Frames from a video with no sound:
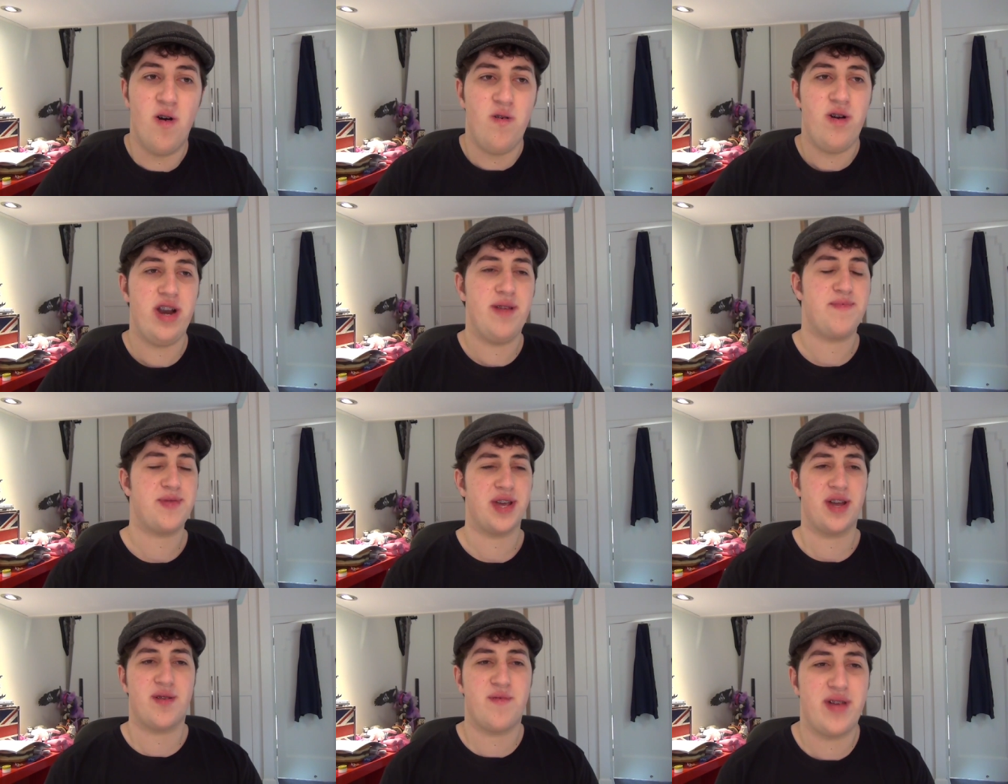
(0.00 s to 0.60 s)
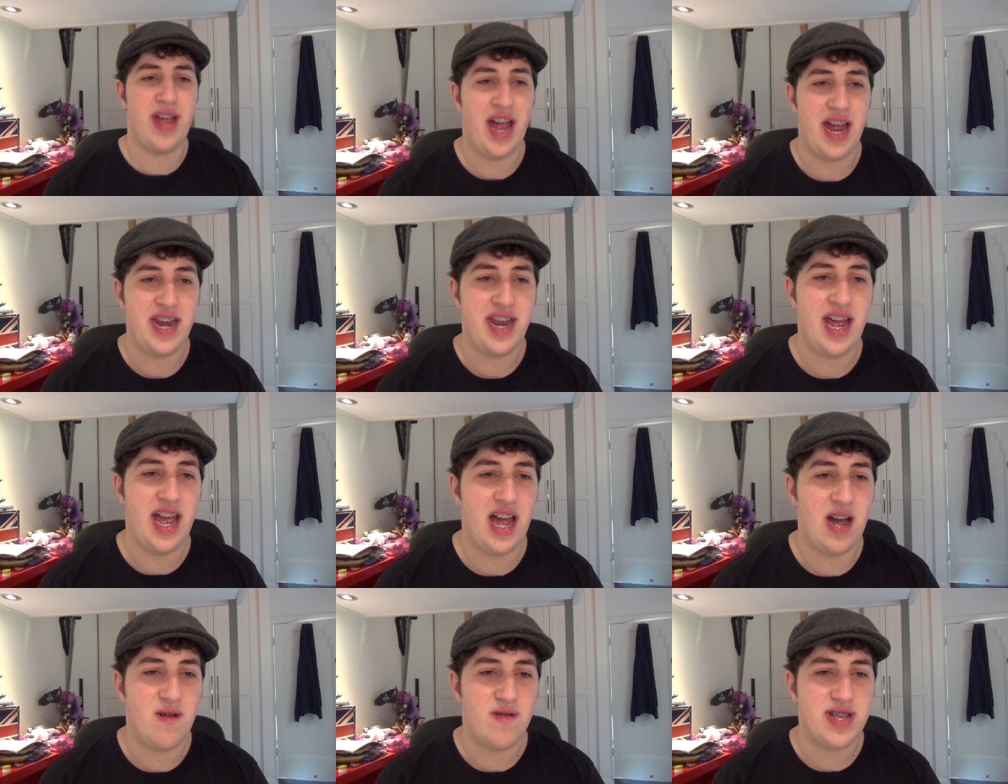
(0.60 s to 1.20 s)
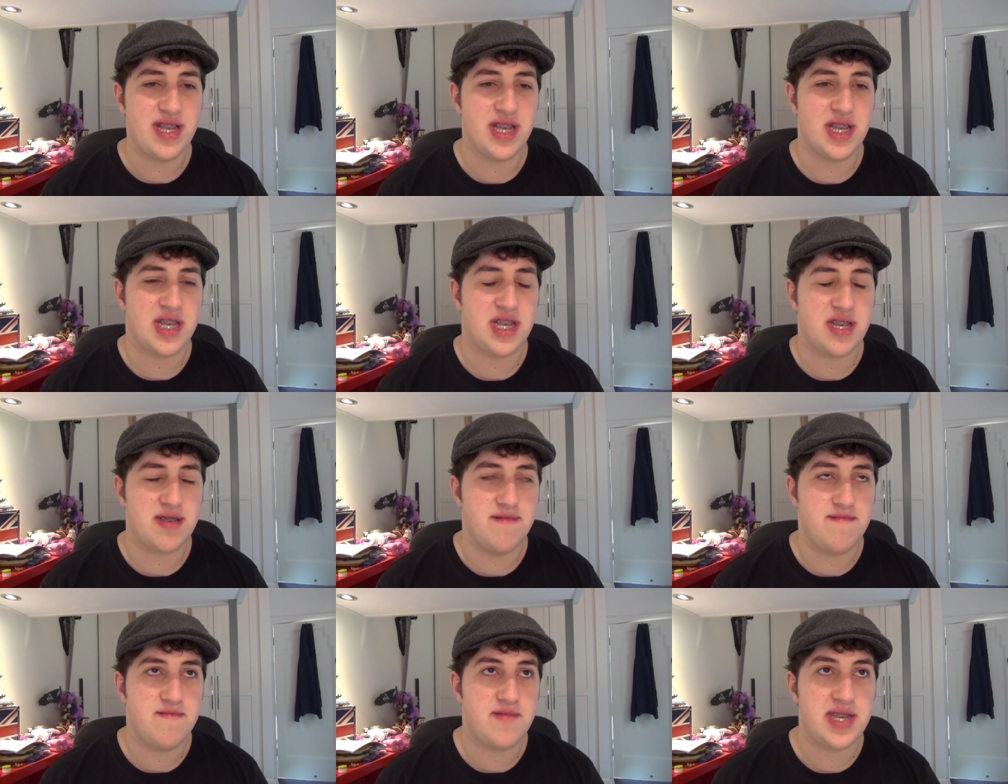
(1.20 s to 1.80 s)
What episode are we at now? This
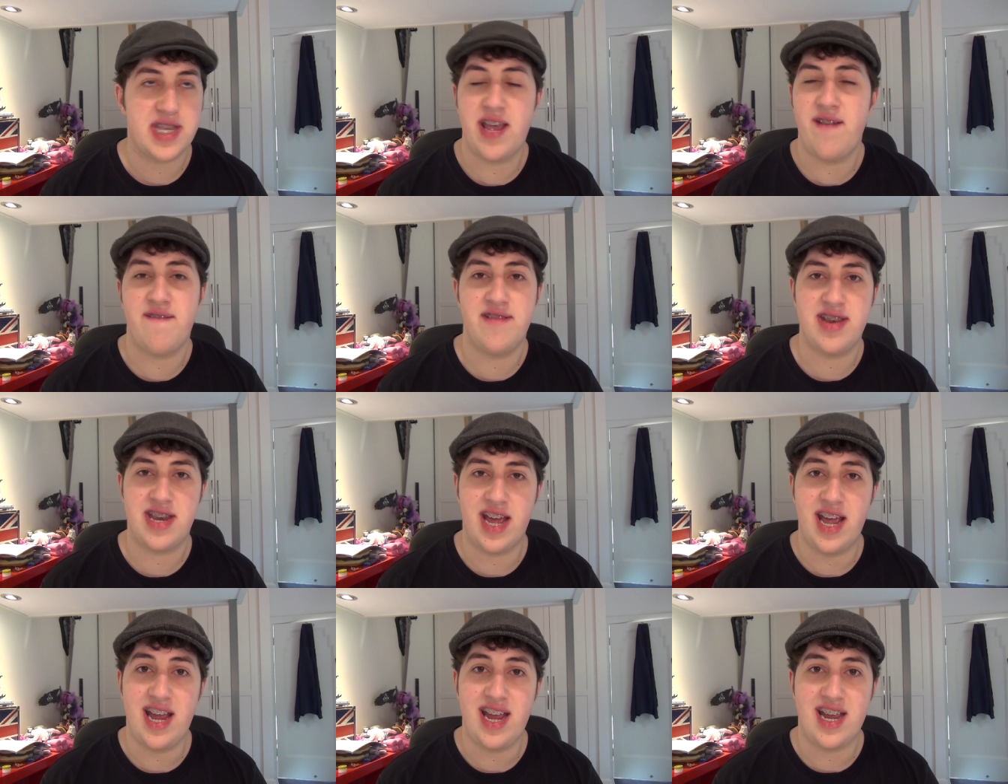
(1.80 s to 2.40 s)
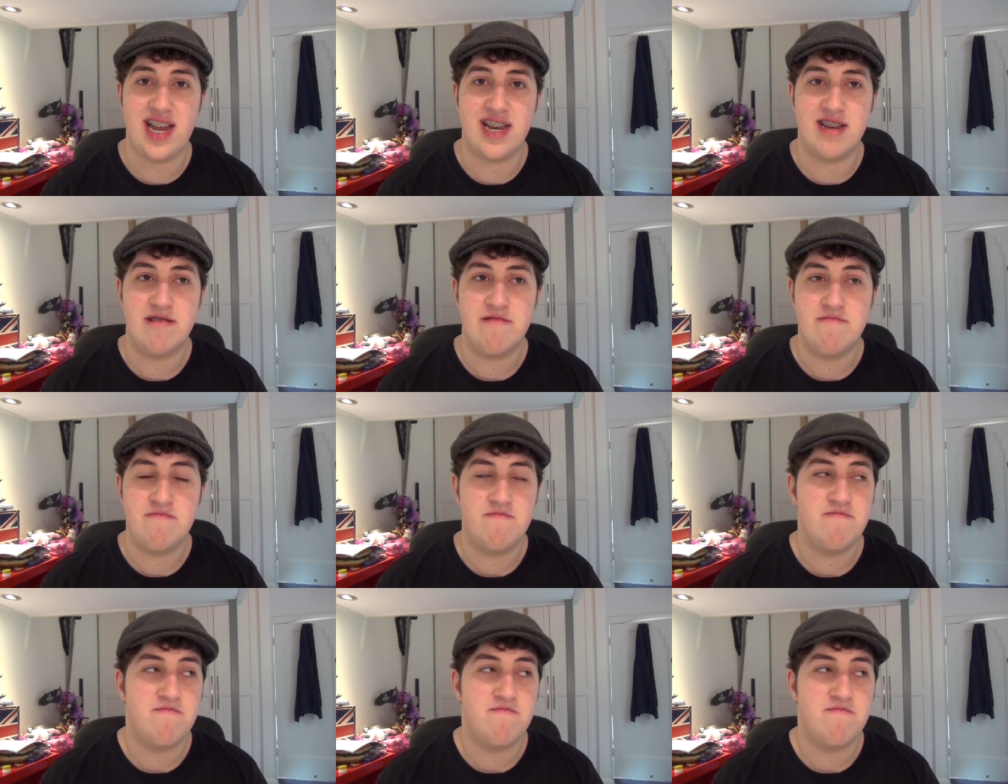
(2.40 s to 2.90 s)
is seventeen.